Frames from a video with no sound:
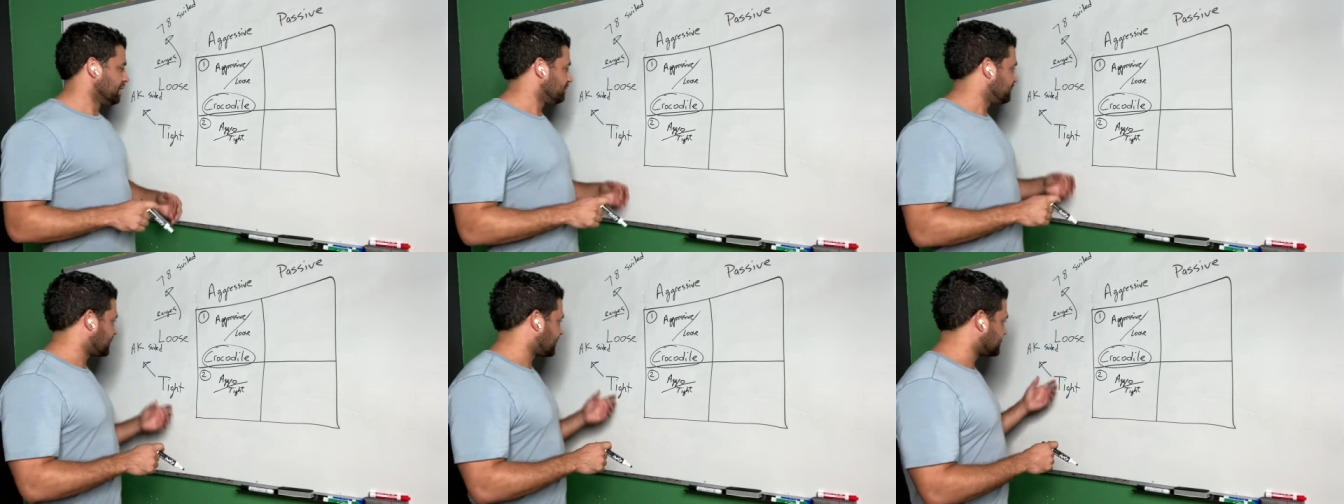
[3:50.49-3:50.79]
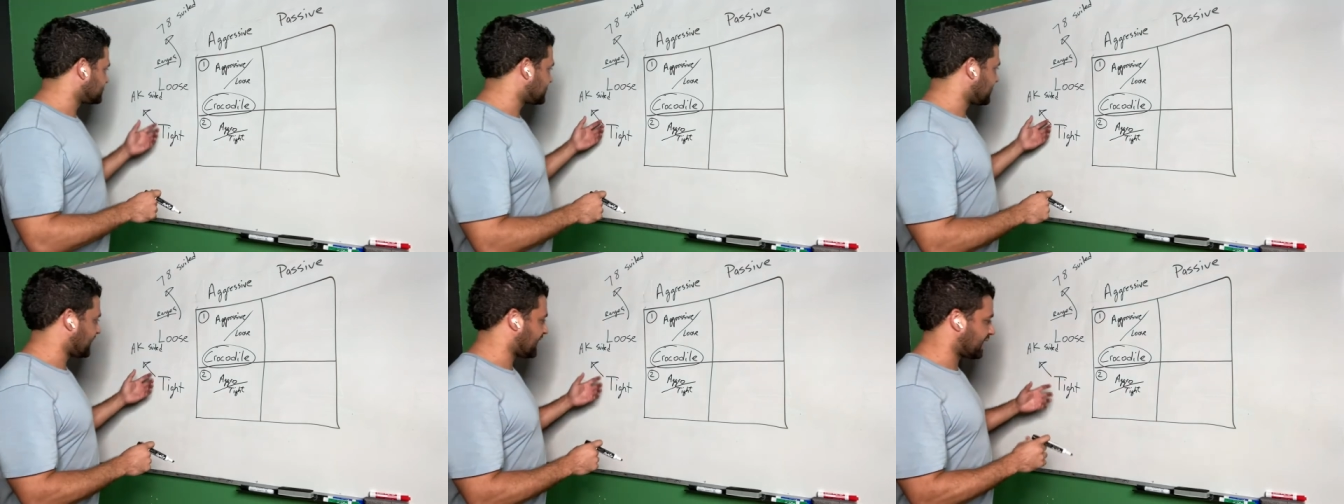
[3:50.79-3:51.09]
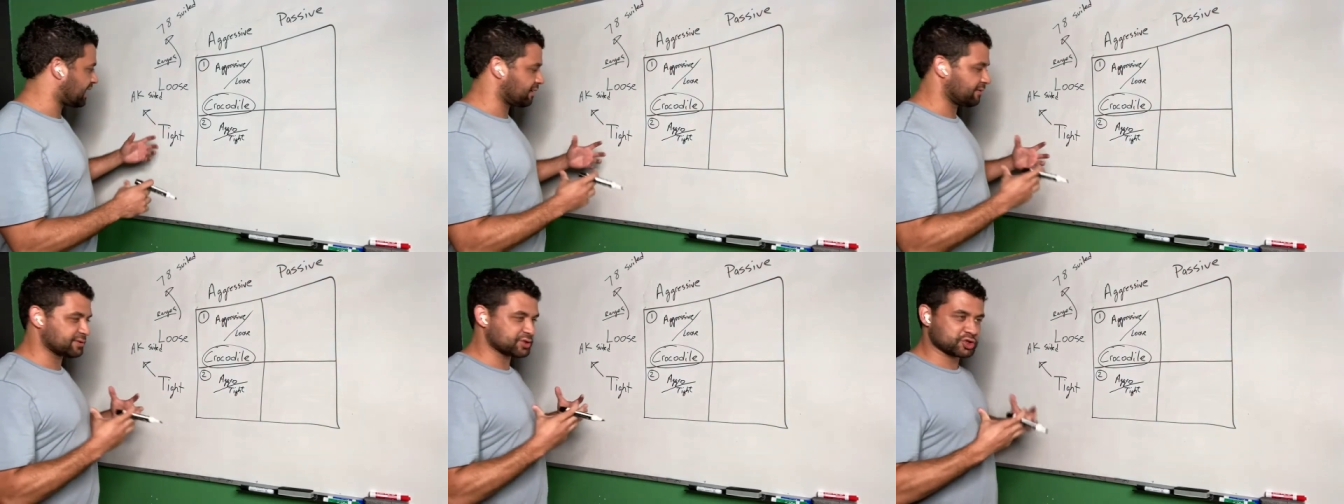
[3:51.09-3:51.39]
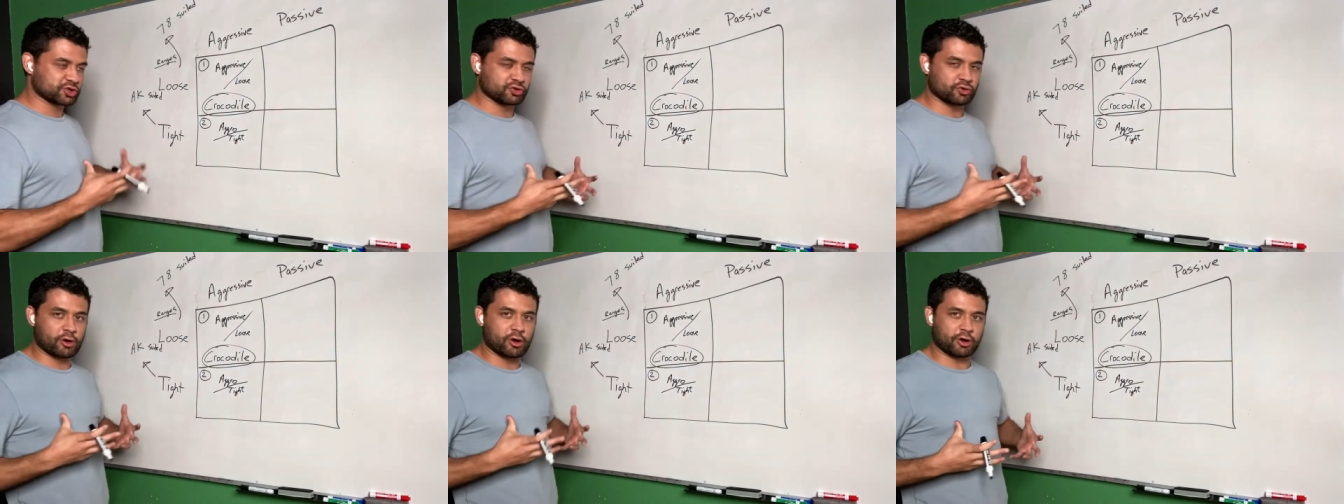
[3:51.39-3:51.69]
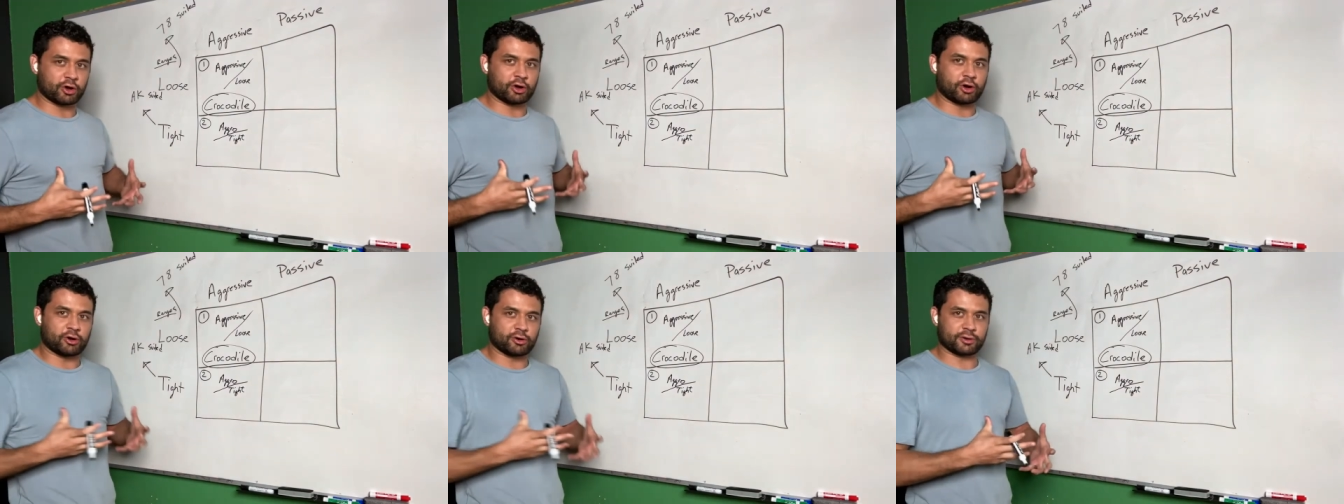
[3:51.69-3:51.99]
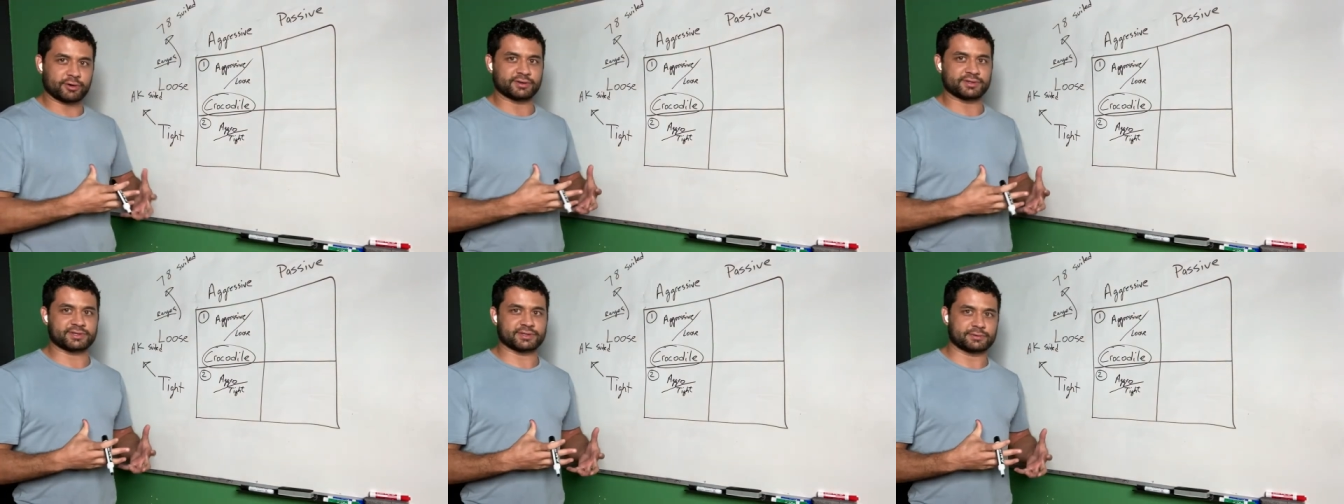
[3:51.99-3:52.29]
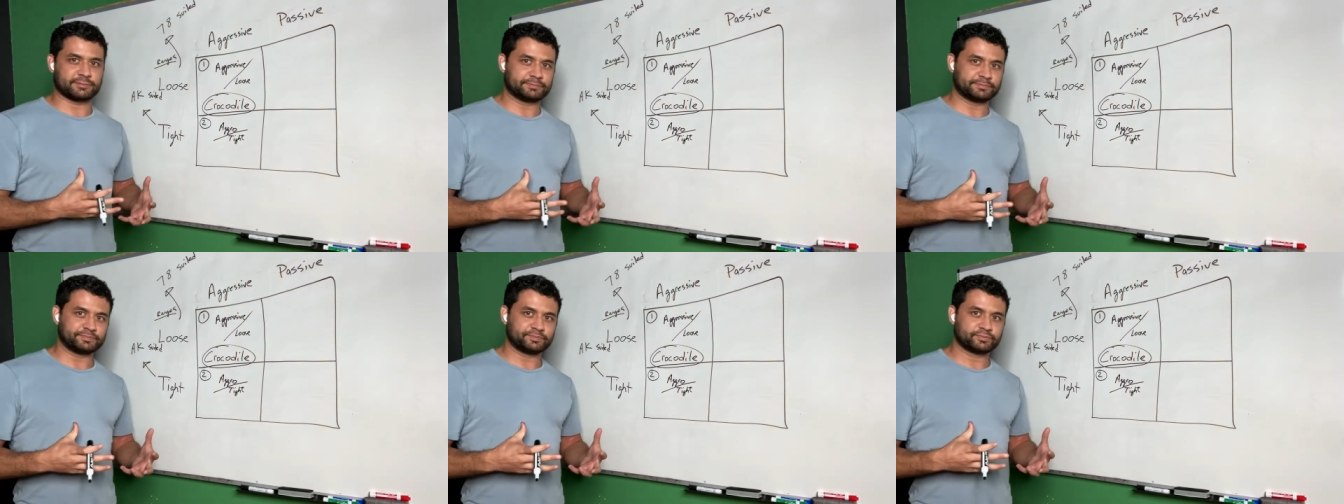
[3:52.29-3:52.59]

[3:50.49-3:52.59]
because they have strong cards.